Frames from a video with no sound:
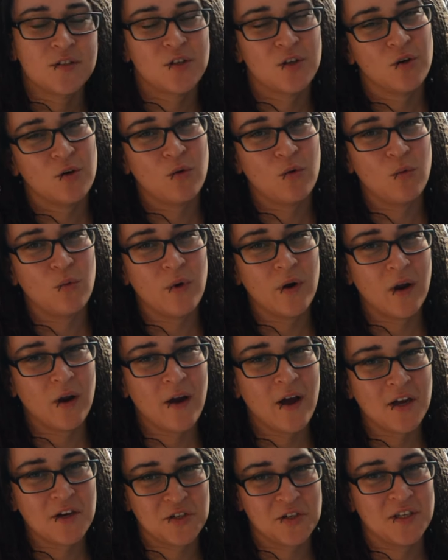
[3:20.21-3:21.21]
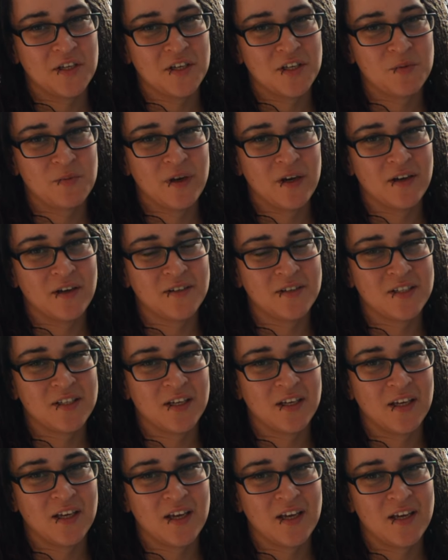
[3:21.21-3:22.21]
So what you're actually
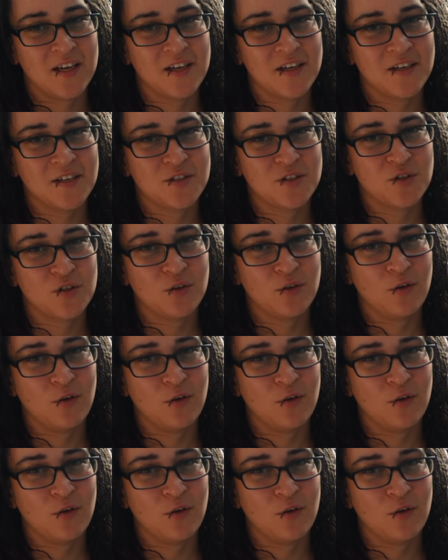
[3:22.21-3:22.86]
experiencing is